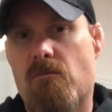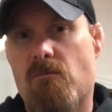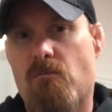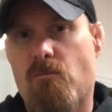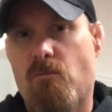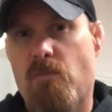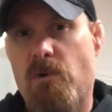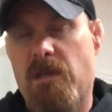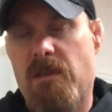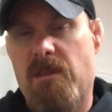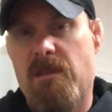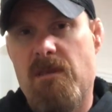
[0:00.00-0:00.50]

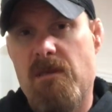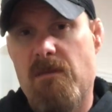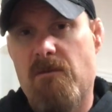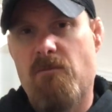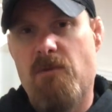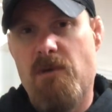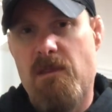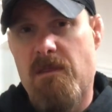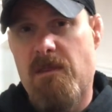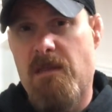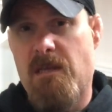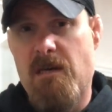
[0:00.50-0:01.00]
with
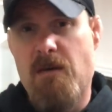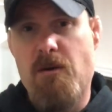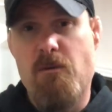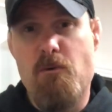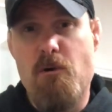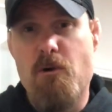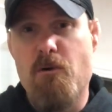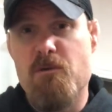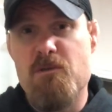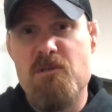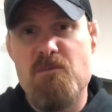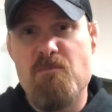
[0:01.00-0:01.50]
the
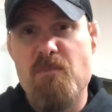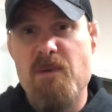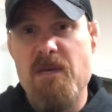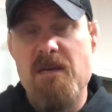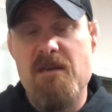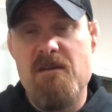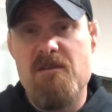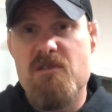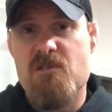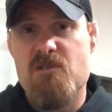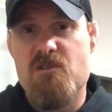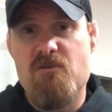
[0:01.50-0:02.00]
roads
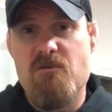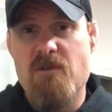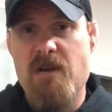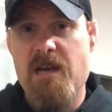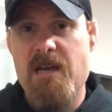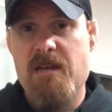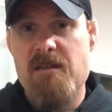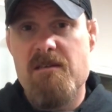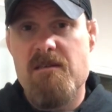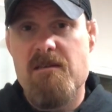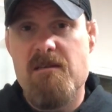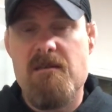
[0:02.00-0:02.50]
being
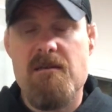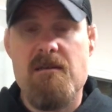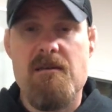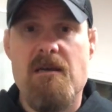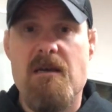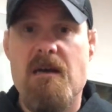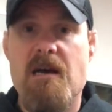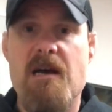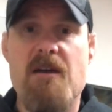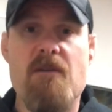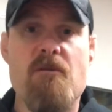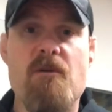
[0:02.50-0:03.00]
straight,
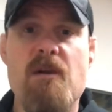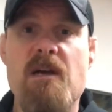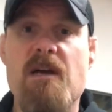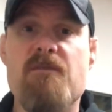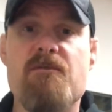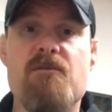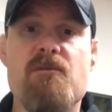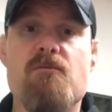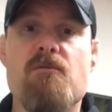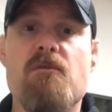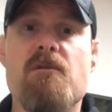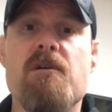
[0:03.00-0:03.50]
I don't have
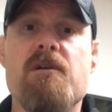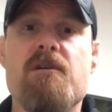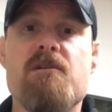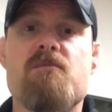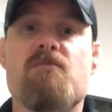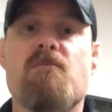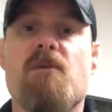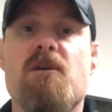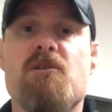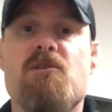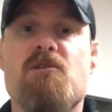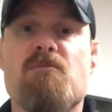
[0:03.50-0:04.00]
to worry as
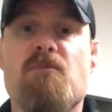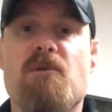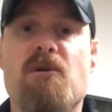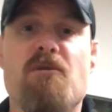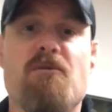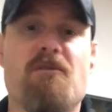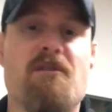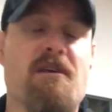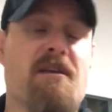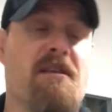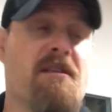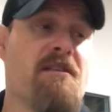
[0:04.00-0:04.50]
much
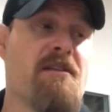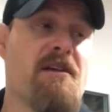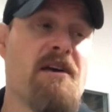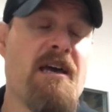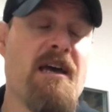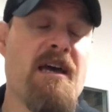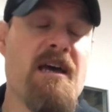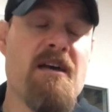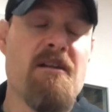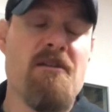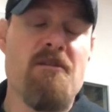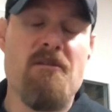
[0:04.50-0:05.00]
about the
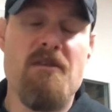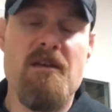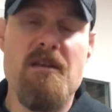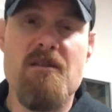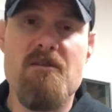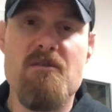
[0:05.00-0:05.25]
handling.